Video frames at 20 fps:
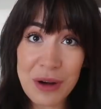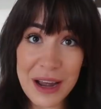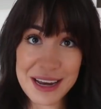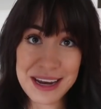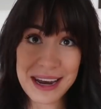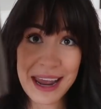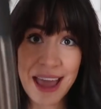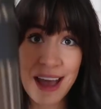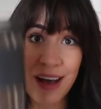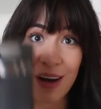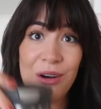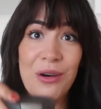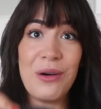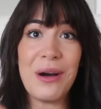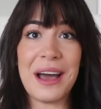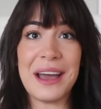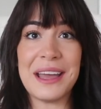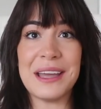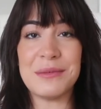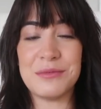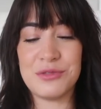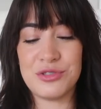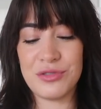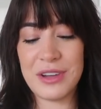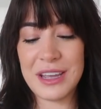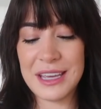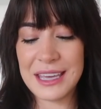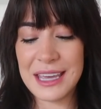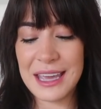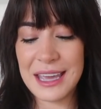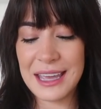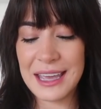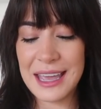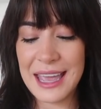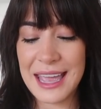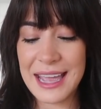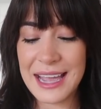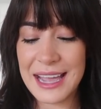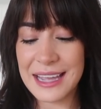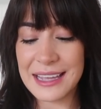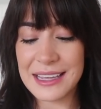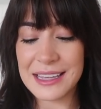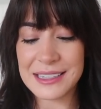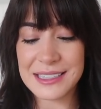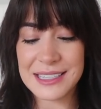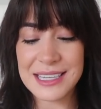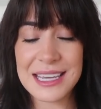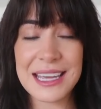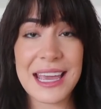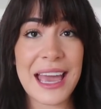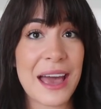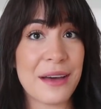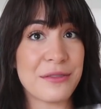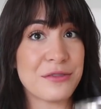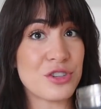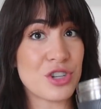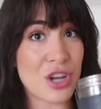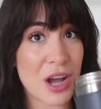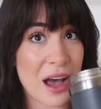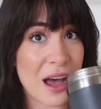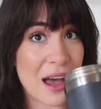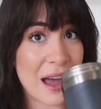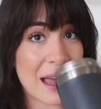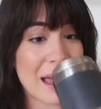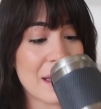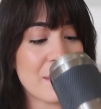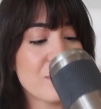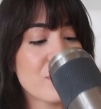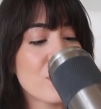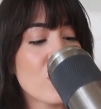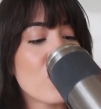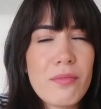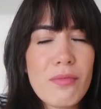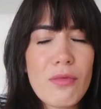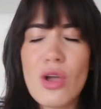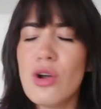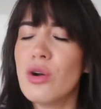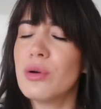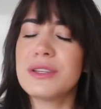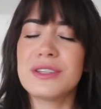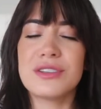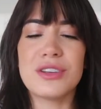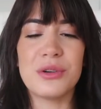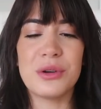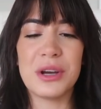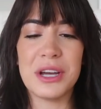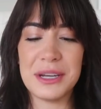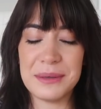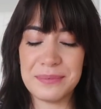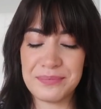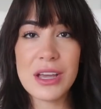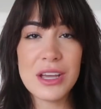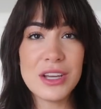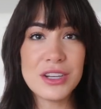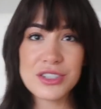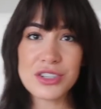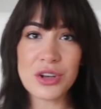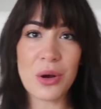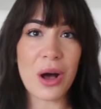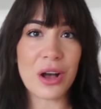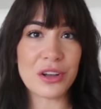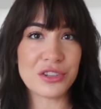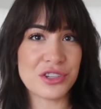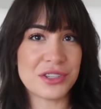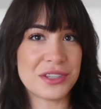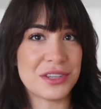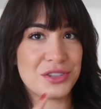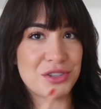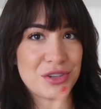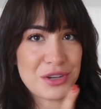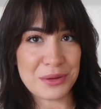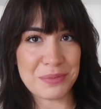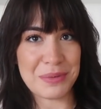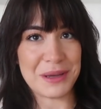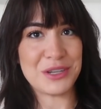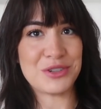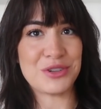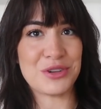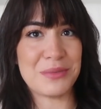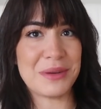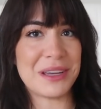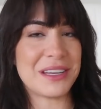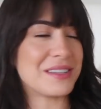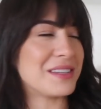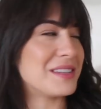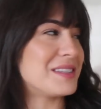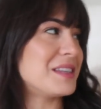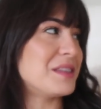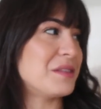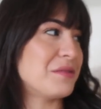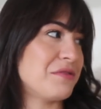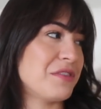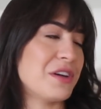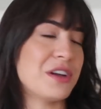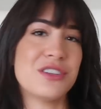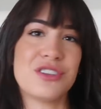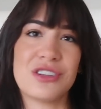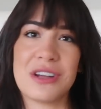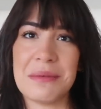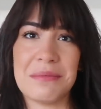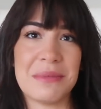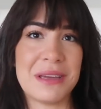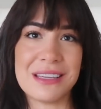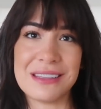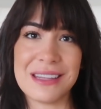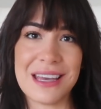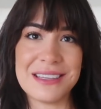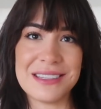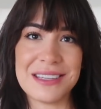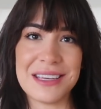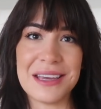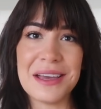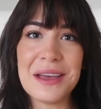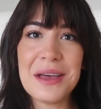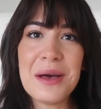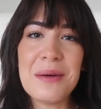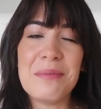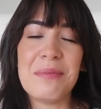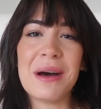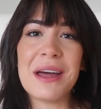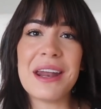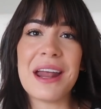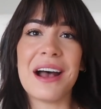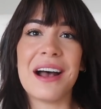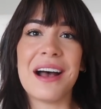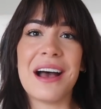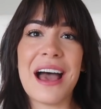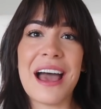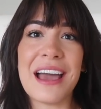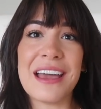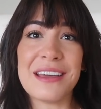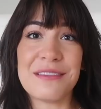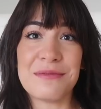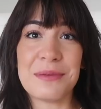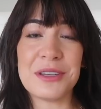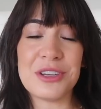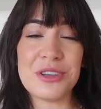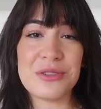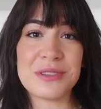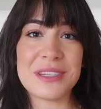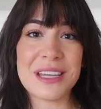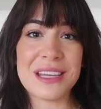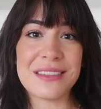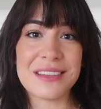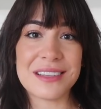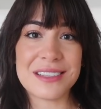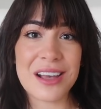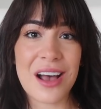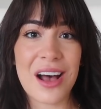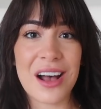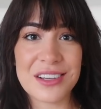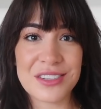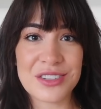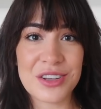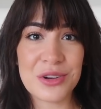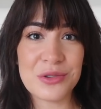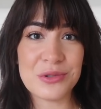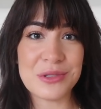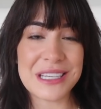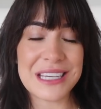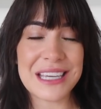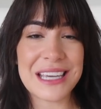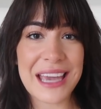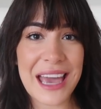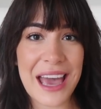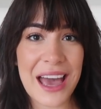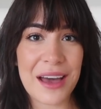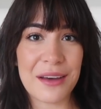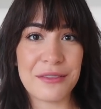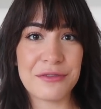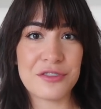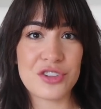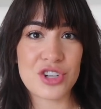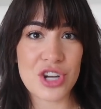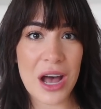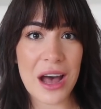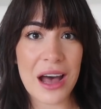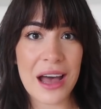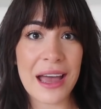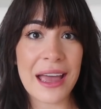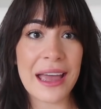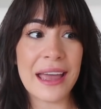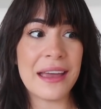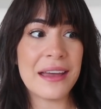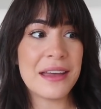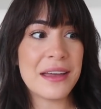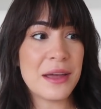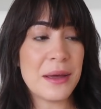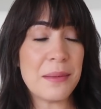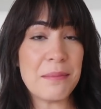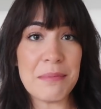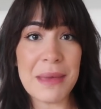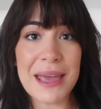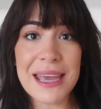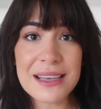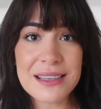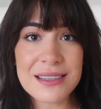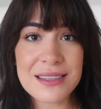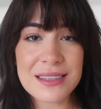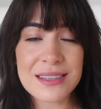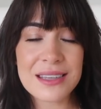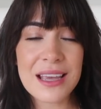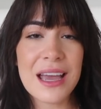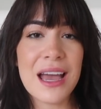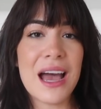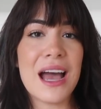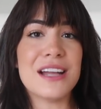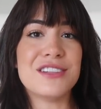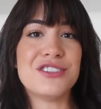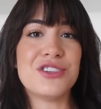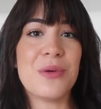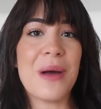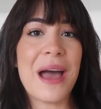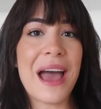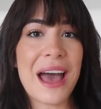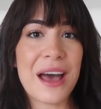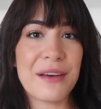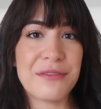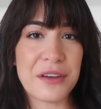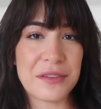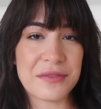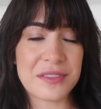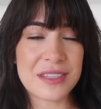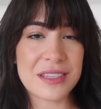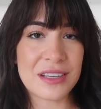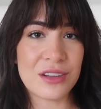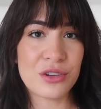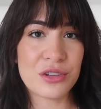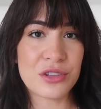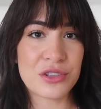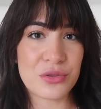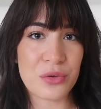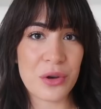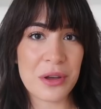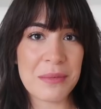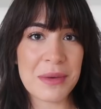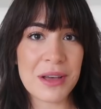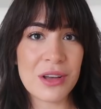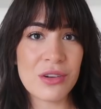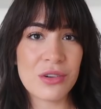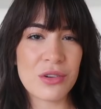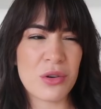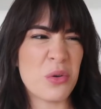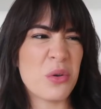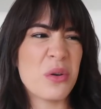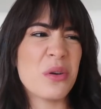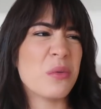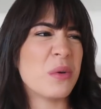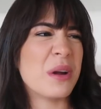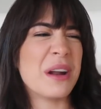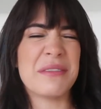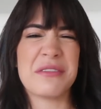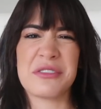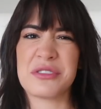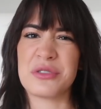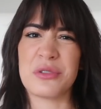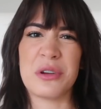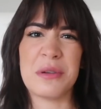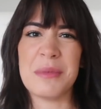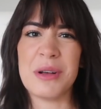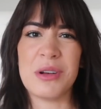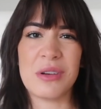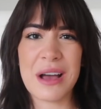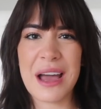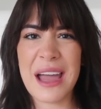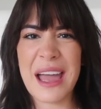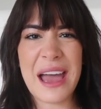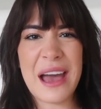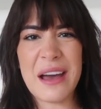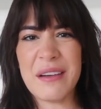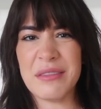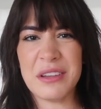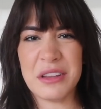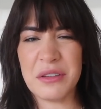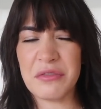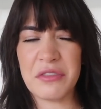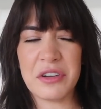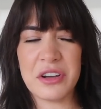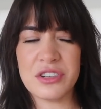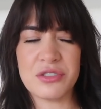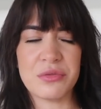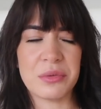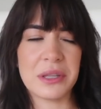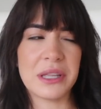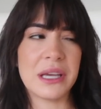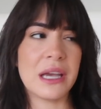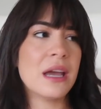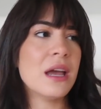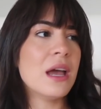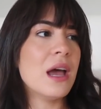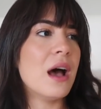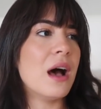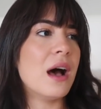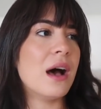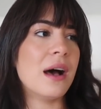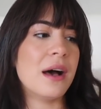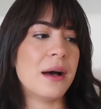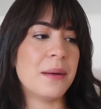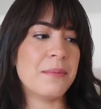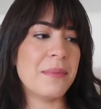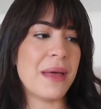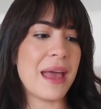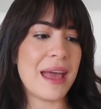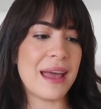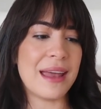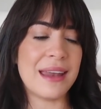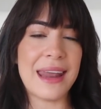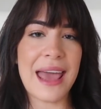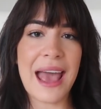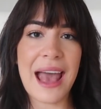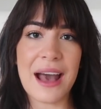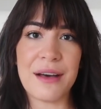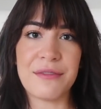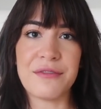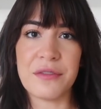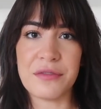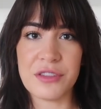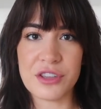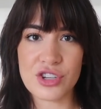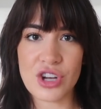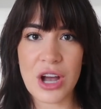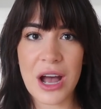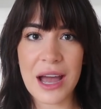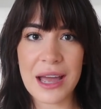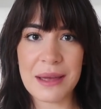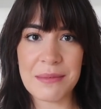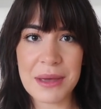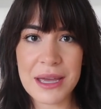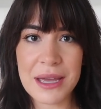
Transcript: Right now, I am drinking a decaf chai. Oh, it's so good. So I'll just insert a picture because it's in the fridge and I'm being lazy. But I have been using the Tazo decaf chai mix. I do half of silk soy milk or whatever soy milk I have in the fridge, really, and half of the chai